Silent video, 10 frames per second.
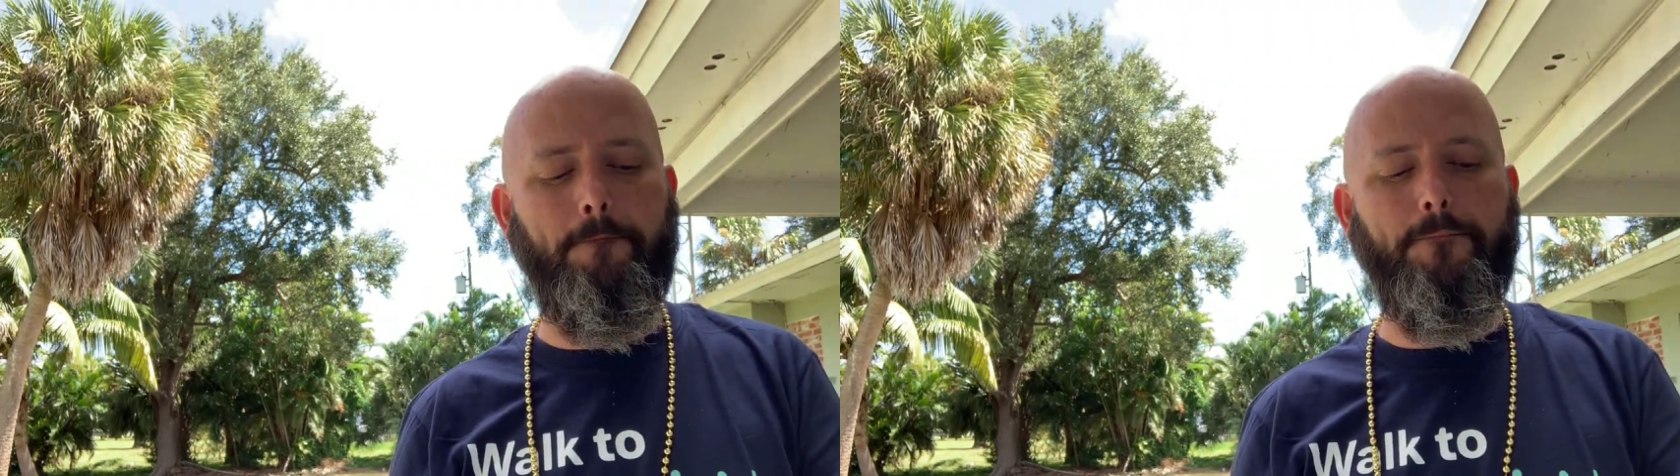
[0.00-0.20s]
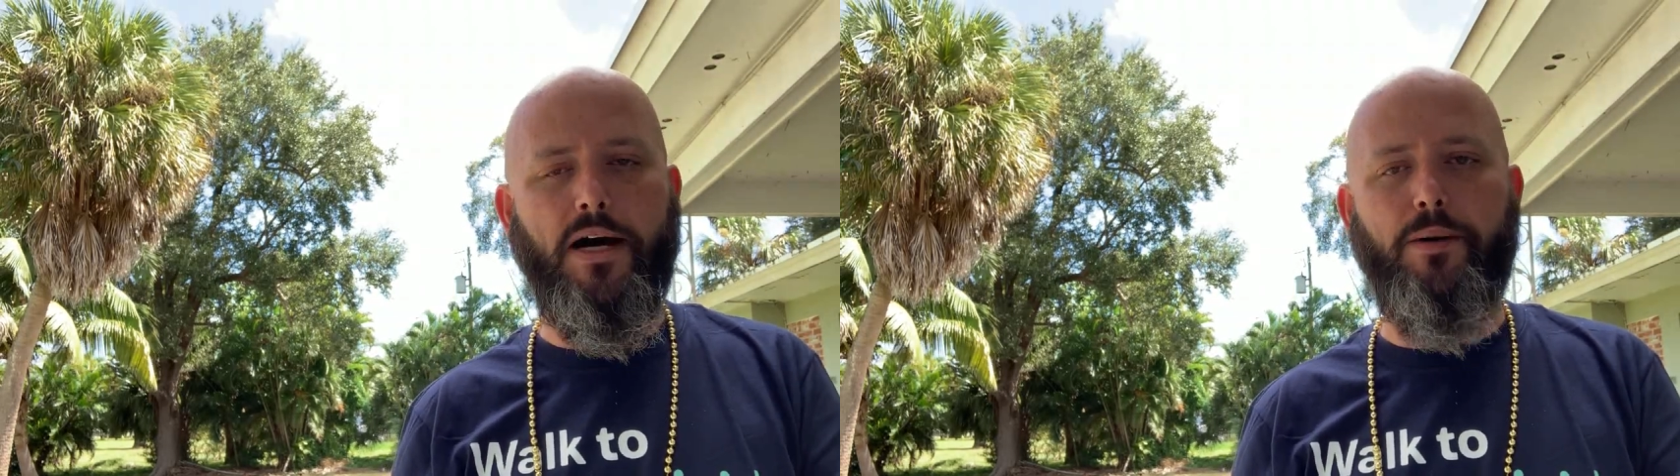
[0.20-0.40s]

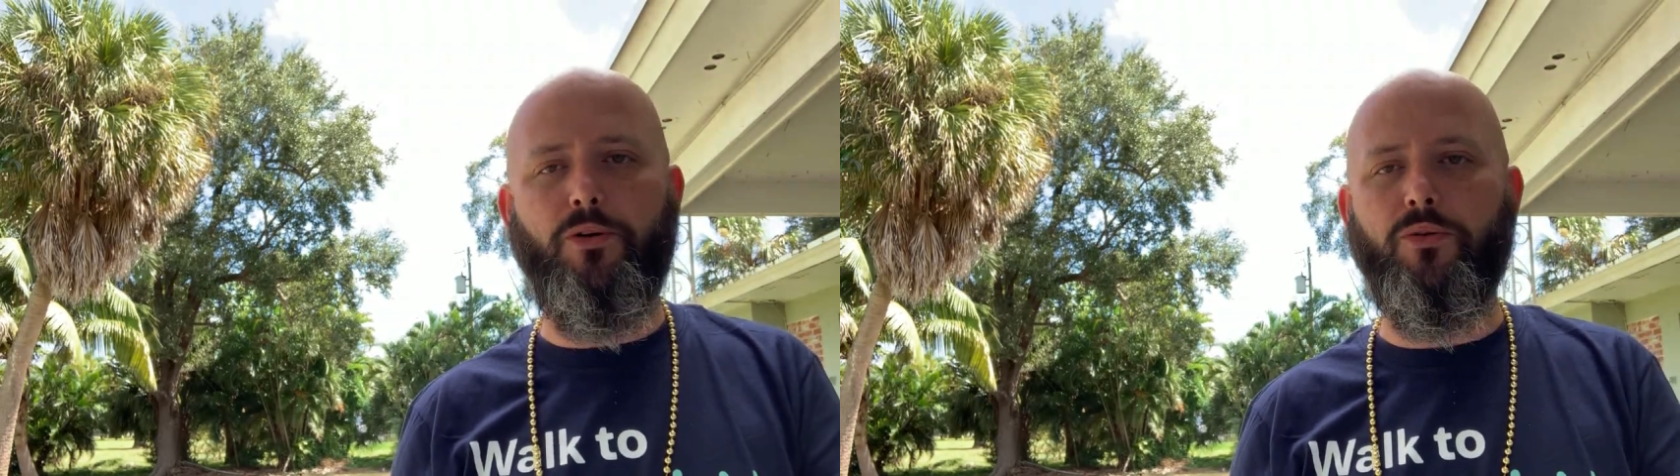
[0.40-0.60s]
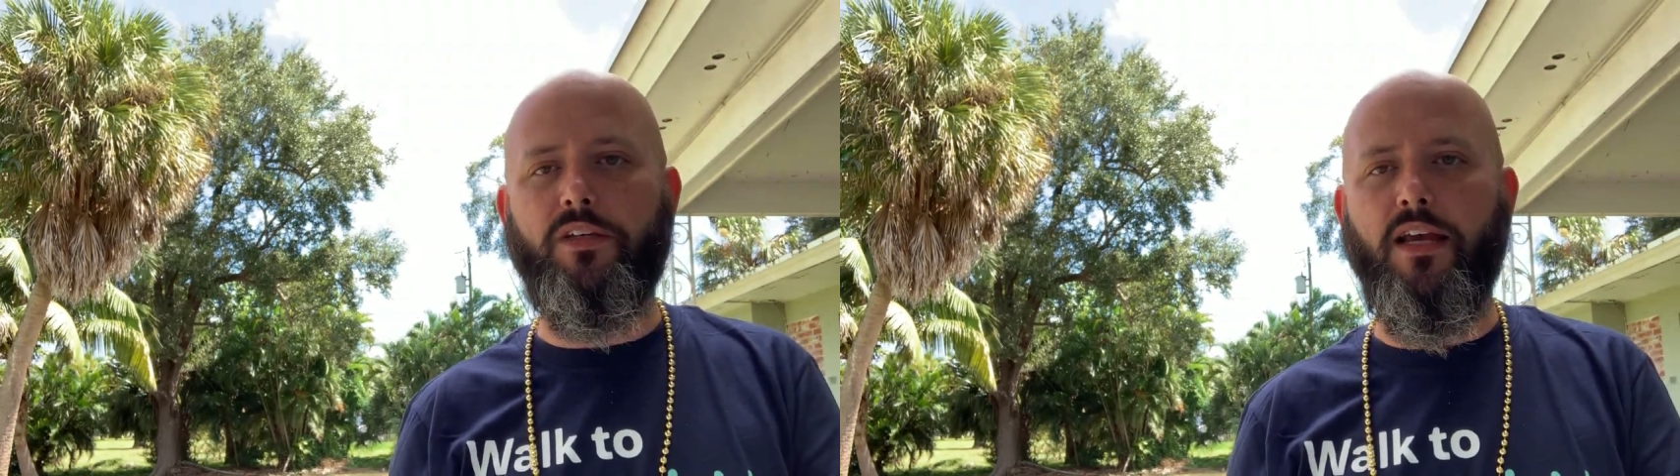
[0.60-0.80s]
Bob
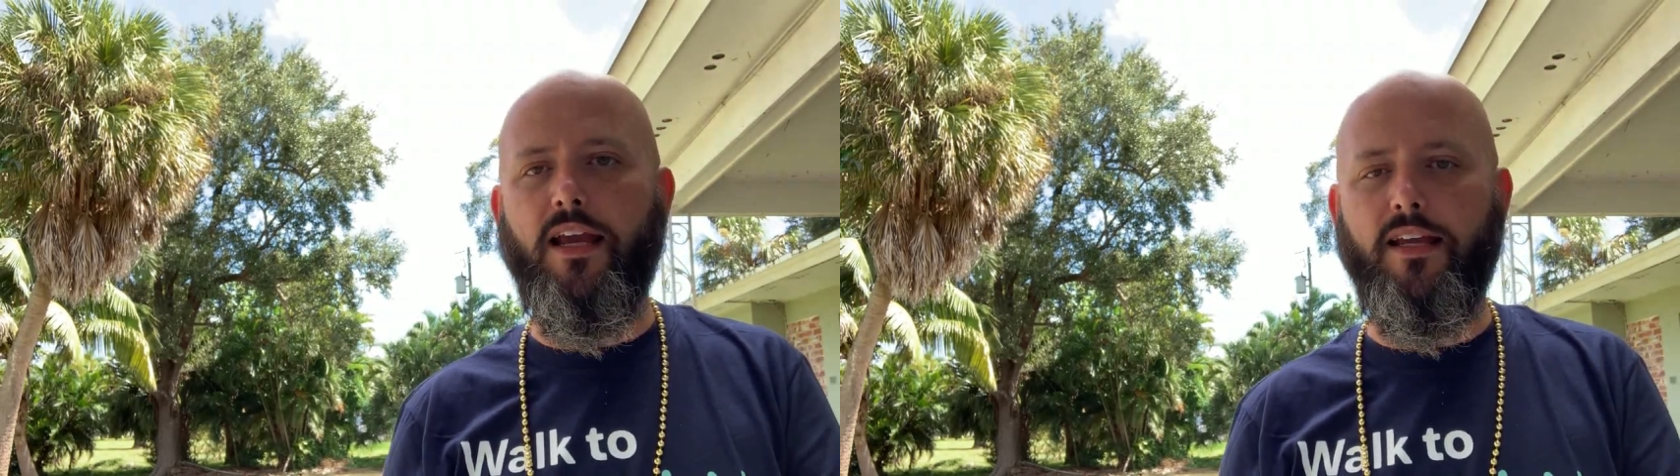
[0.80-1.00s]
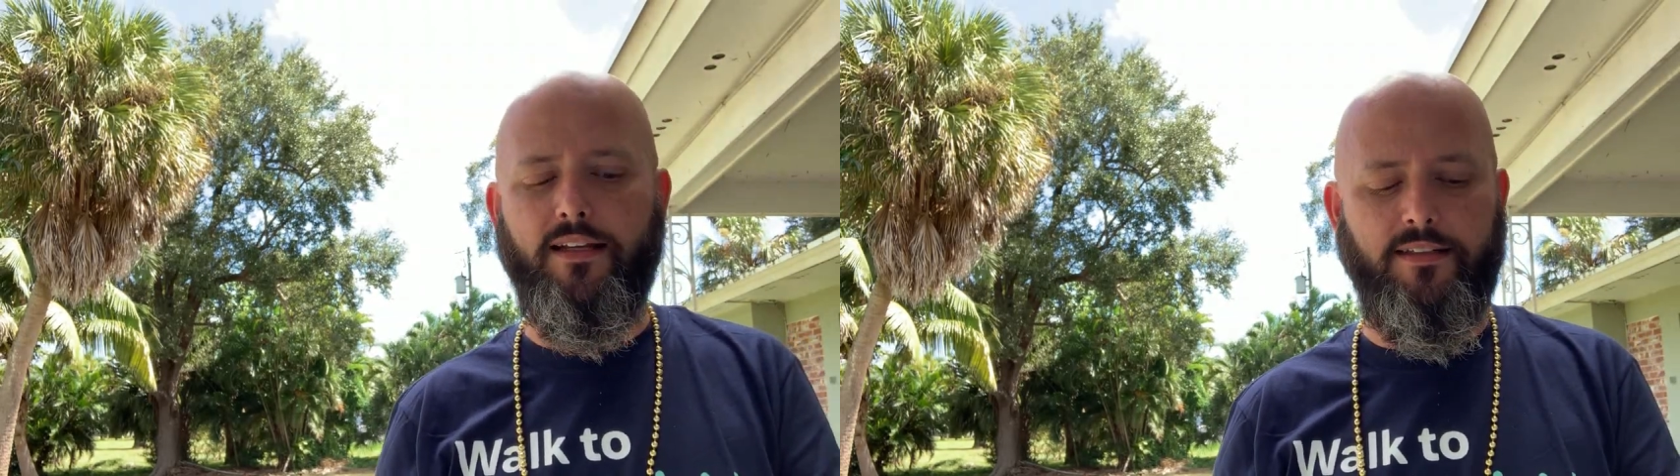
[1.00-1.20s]

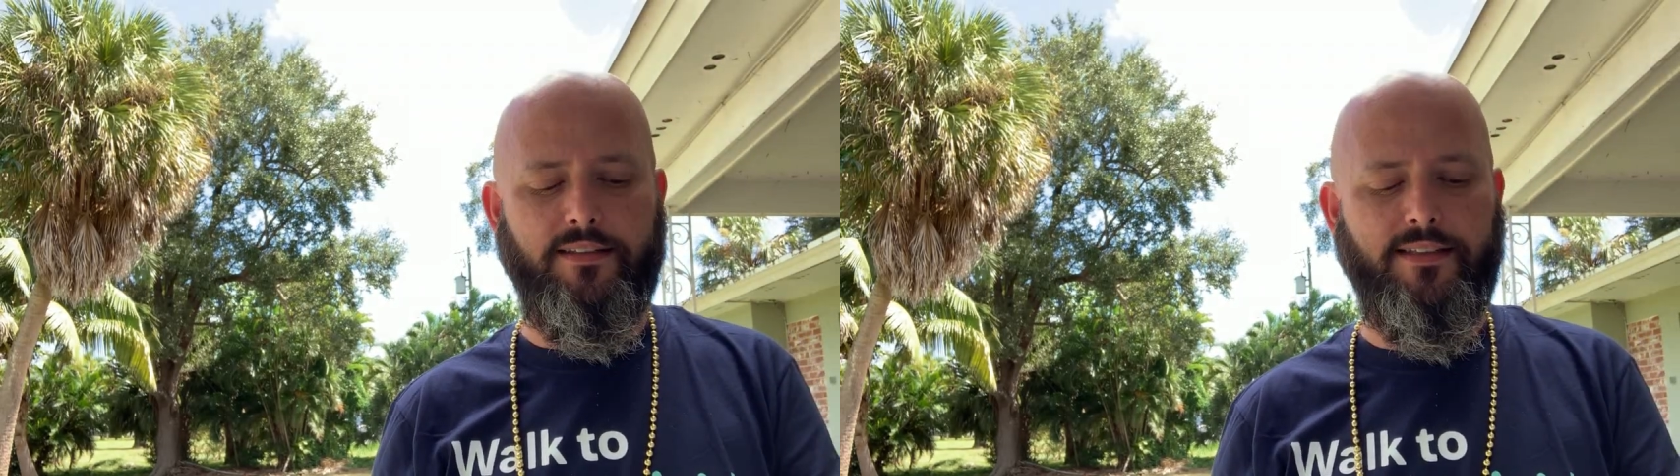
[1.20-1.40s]
O'Kane,